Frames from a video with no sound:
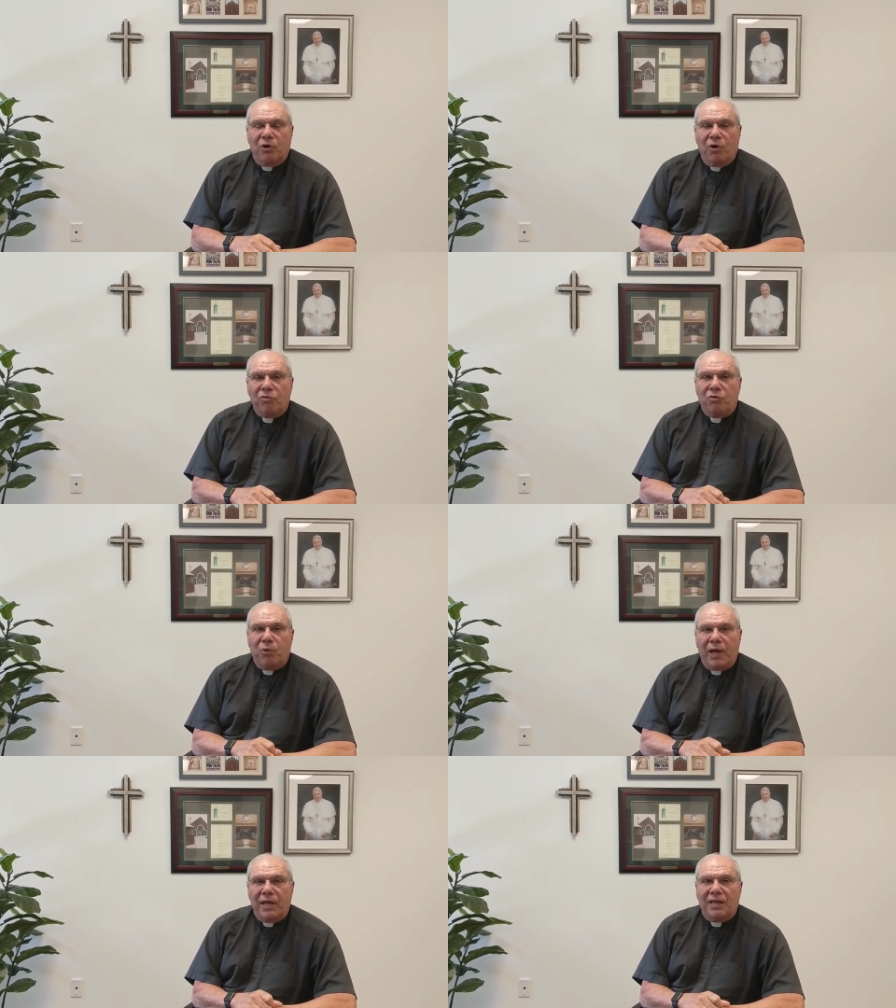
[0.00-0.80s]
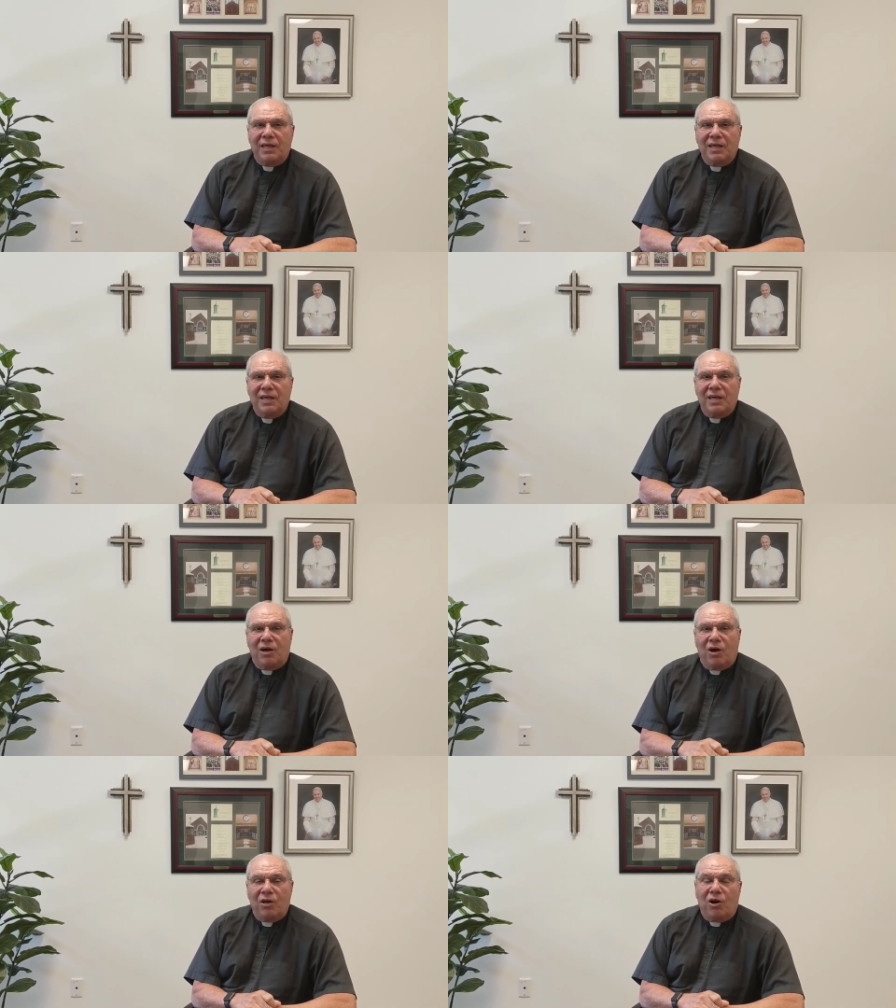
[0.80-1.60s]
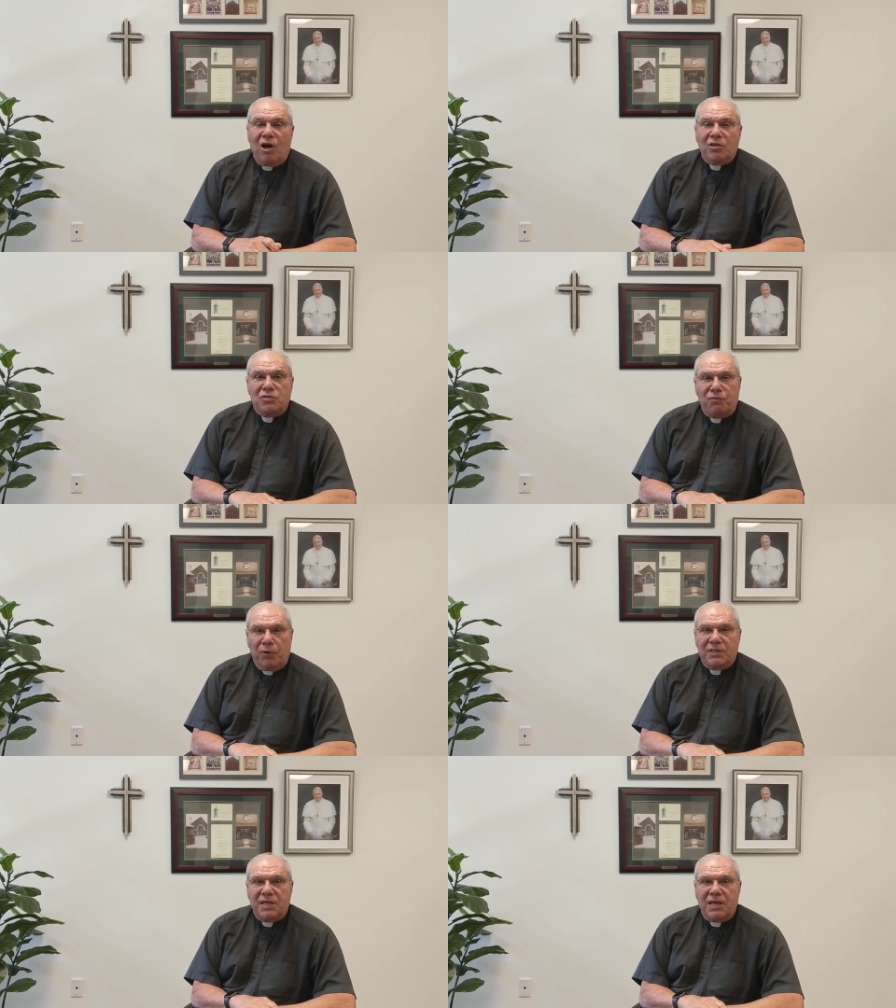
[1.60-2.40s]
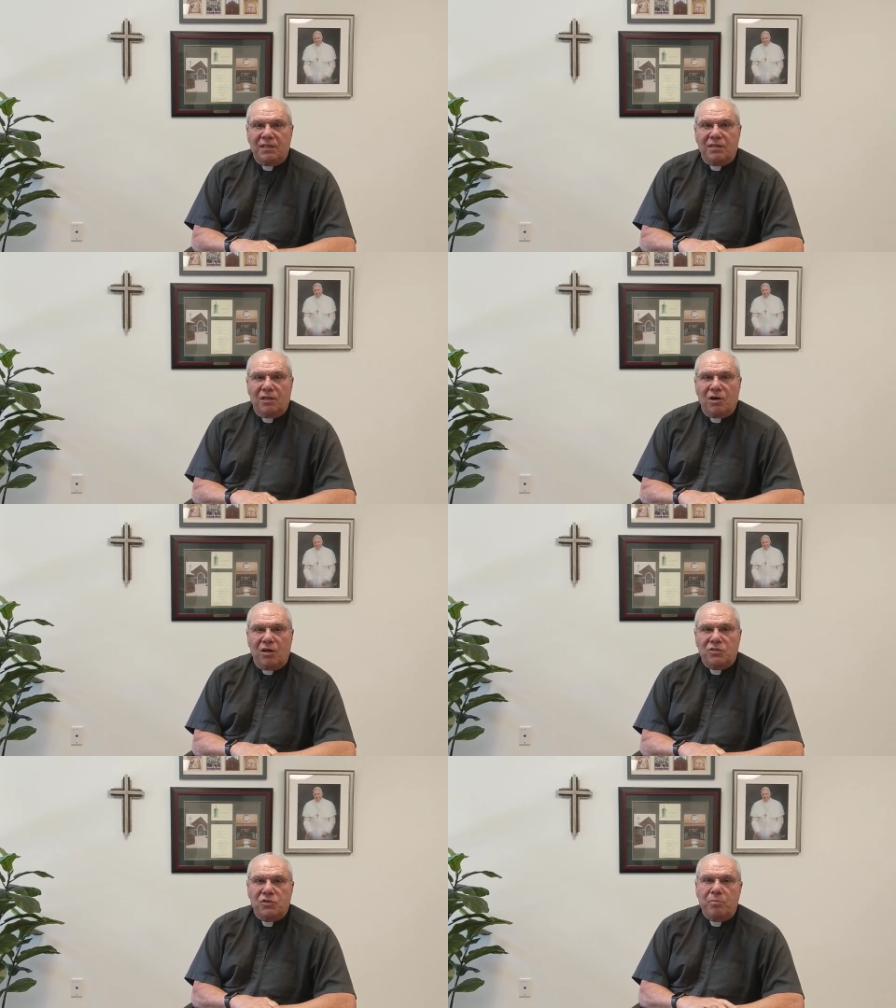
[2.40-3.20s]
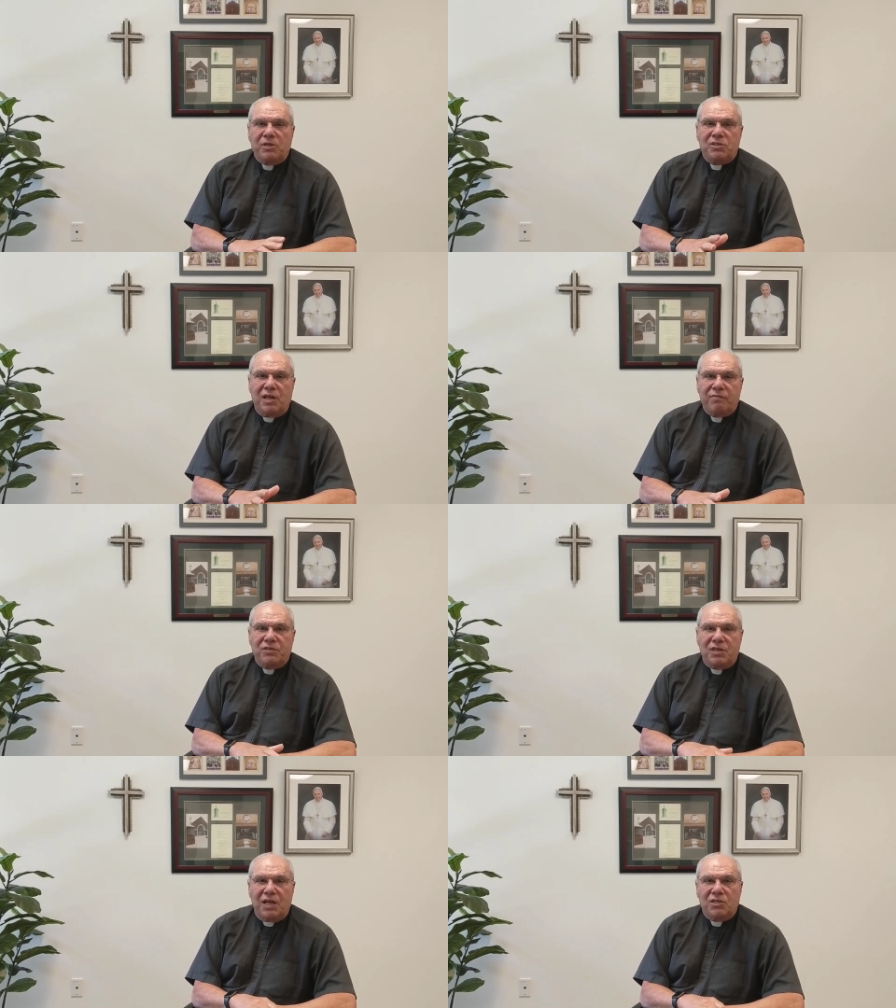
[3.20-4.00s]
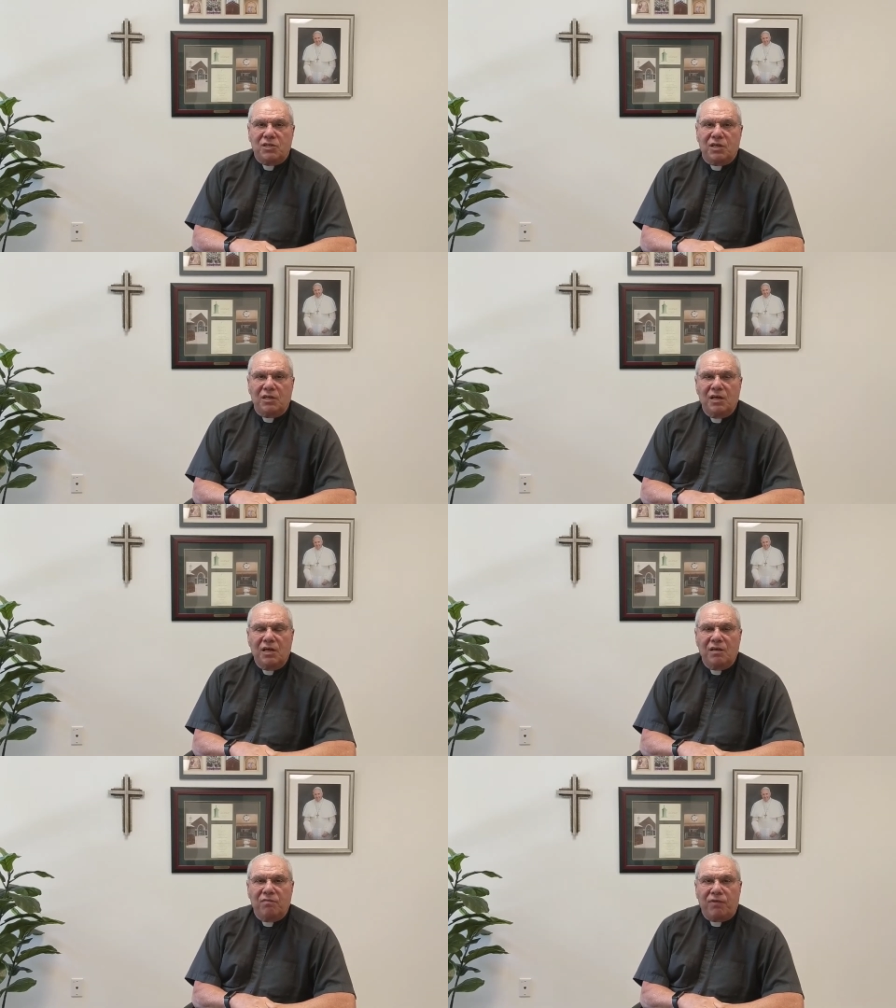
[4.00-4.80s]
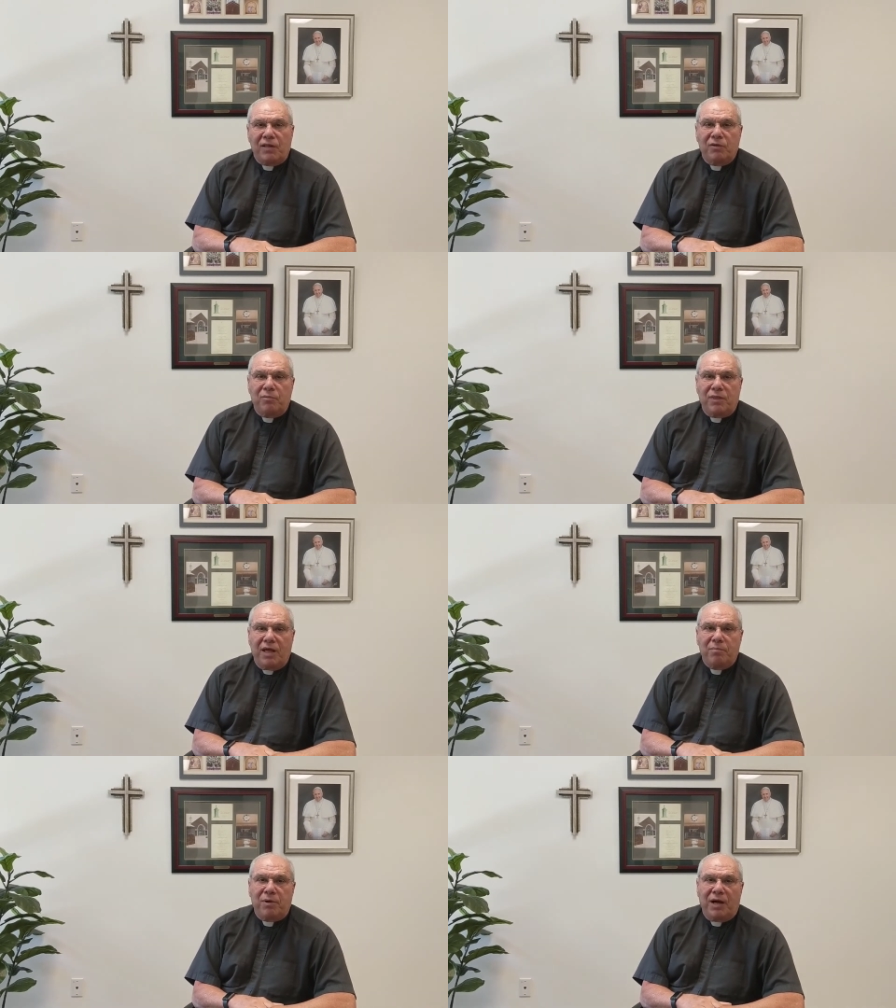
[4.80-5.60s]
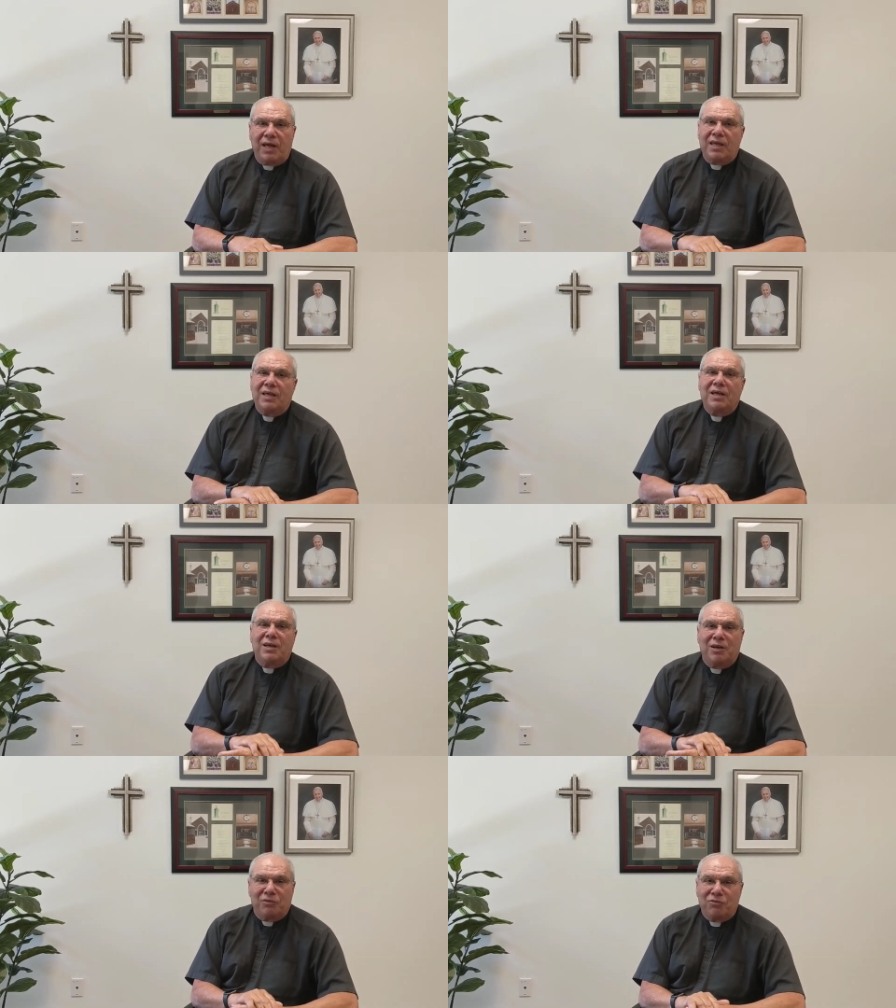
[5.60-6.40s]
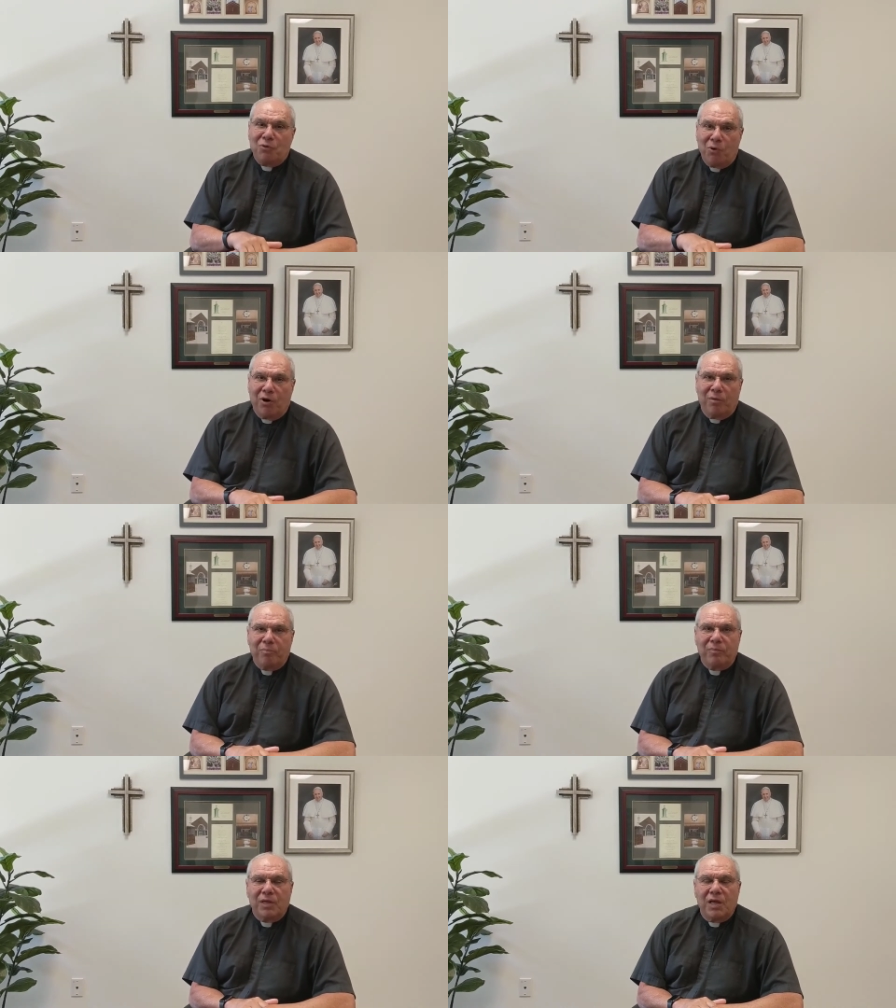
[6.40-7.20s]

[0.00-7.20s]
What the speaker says: earthquake on August 14th that caused so much devastation, followed then by a storm.